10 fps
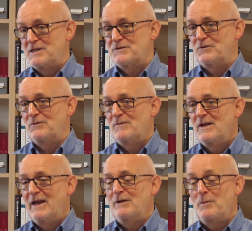peaceful.
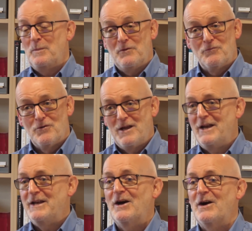And it would be
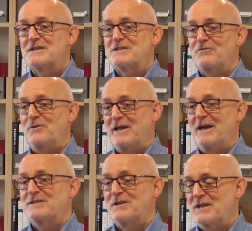really nice if we
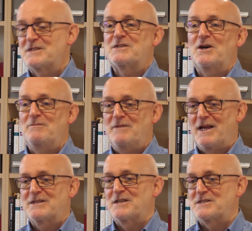get to this time
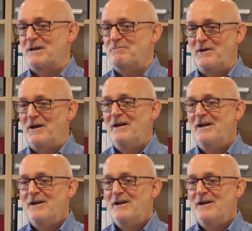next December